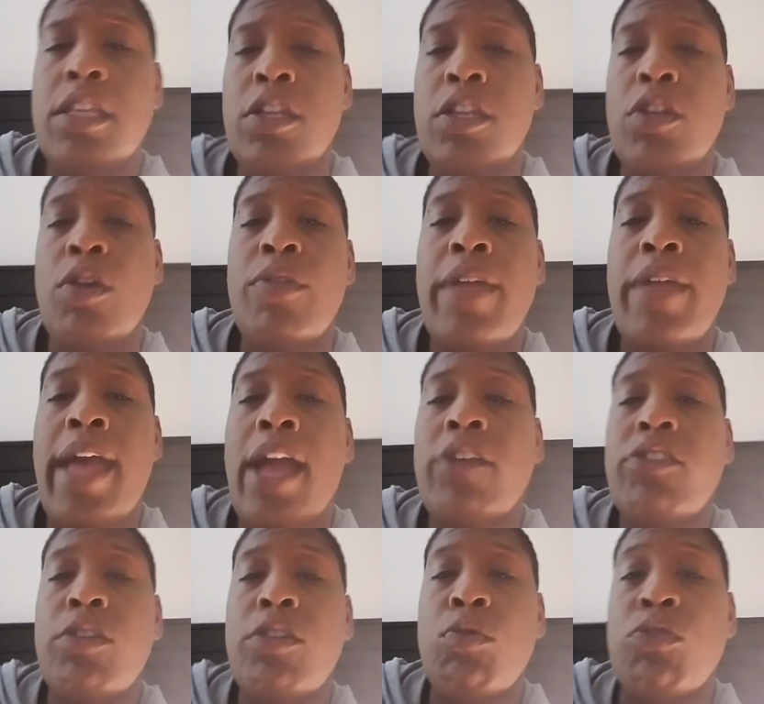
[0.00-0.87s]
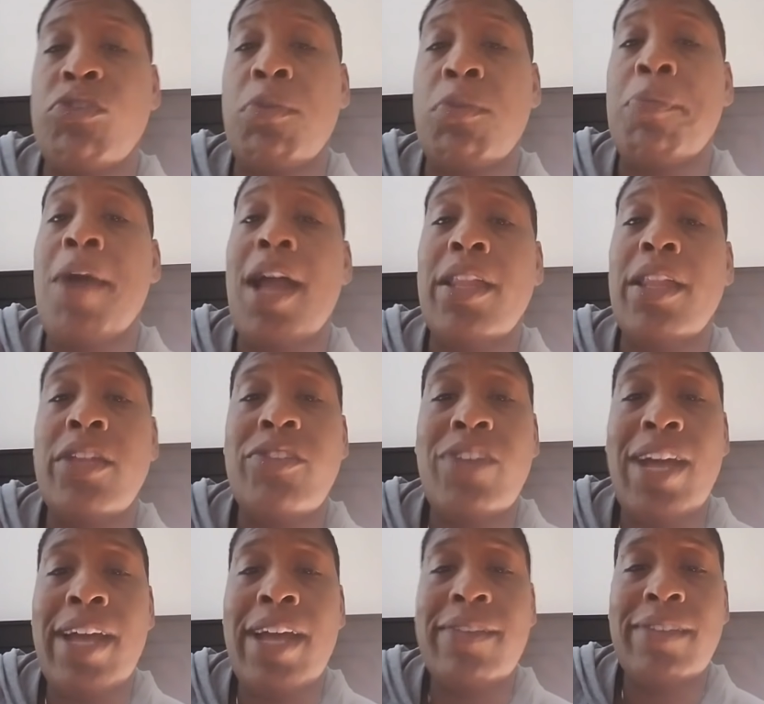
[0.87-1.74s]
you know, they actually was
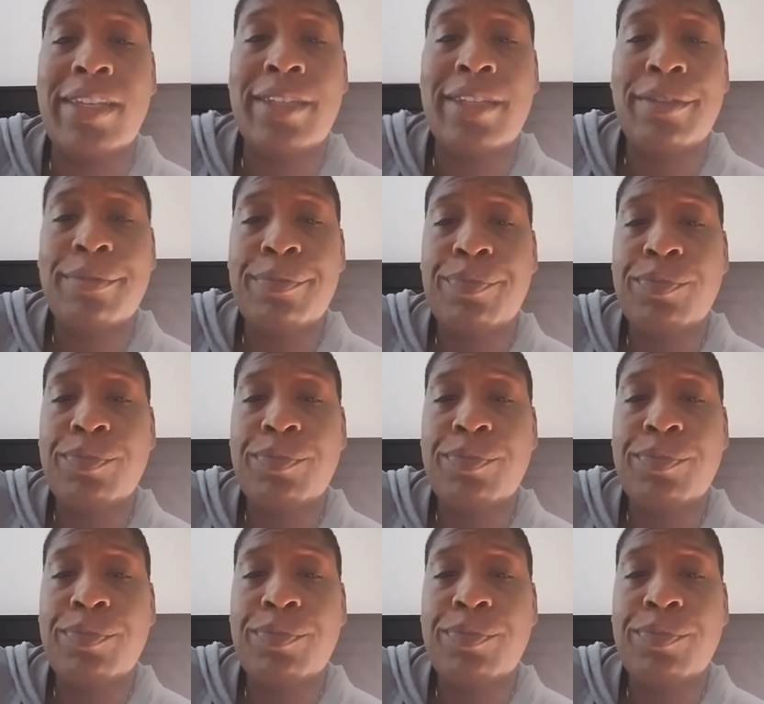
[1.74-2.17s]
apologizing